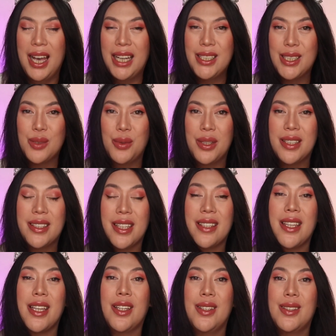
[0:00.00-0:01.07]
I just want to say
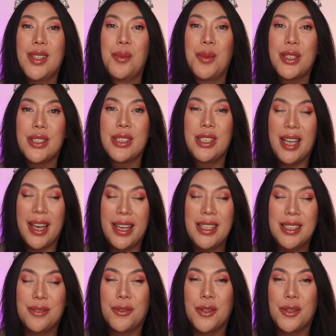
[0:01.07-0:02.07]
thank you so much guys